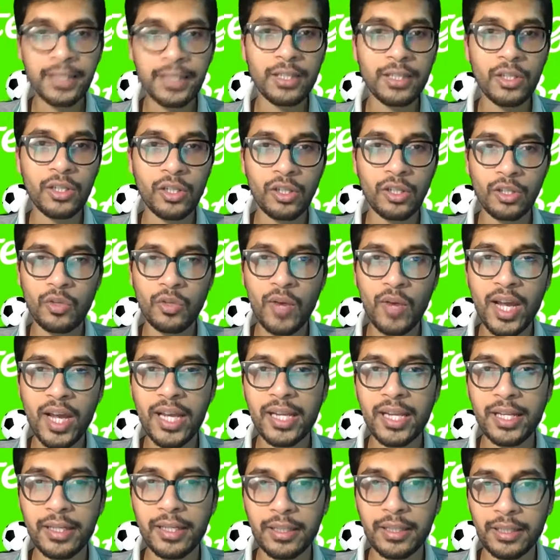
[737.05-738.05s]
They're going to try
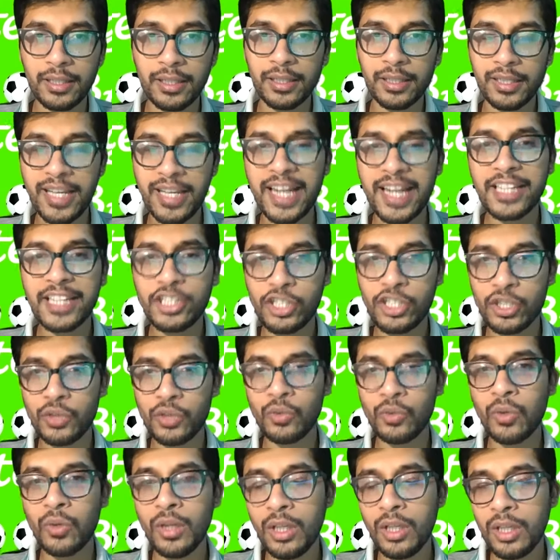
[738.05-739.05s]
and catch
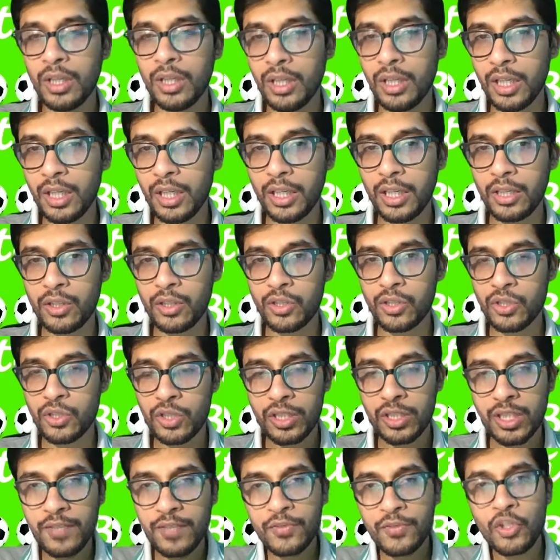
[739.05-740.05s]
you. So
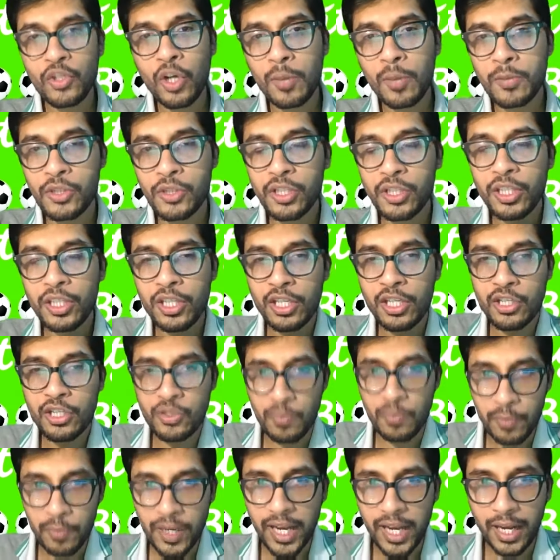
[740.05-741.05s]
it gives you opportunities to
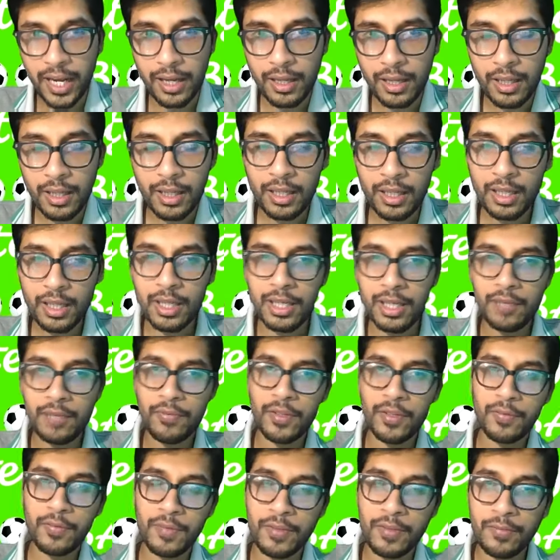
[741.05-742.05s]
break.
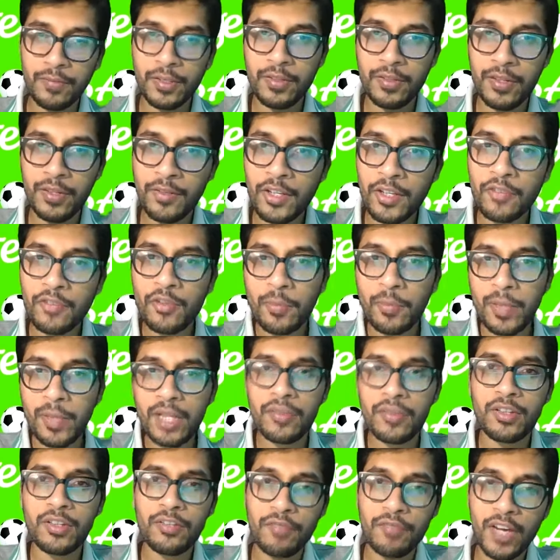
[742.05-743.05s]
Even if you're playing
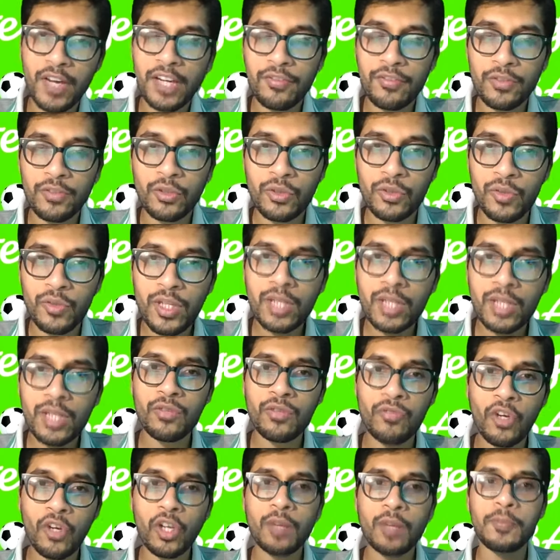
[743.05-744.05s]
with the 5-2-3,
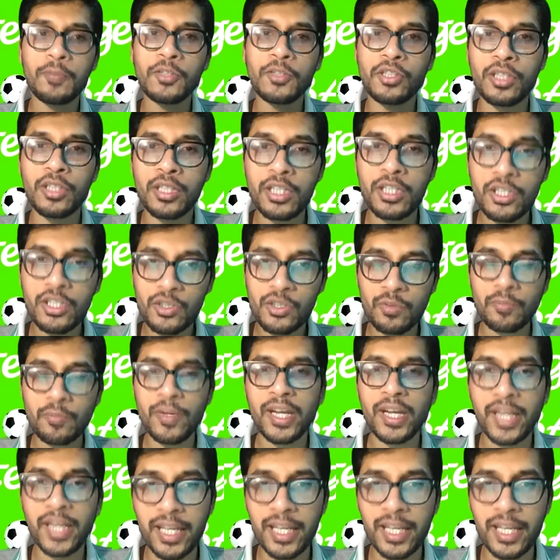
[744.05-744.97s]
you've got opportunities to break.